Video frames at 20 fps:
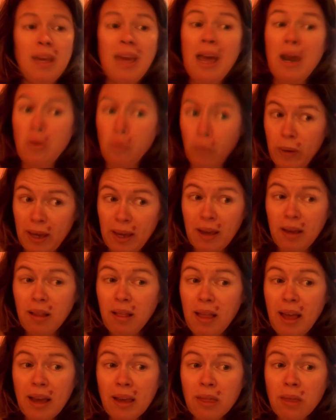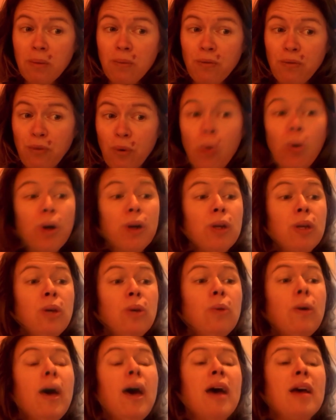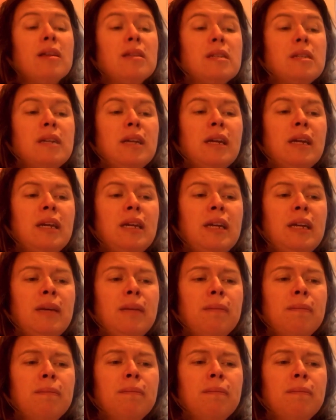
Can we collect them for you? Asked Annie.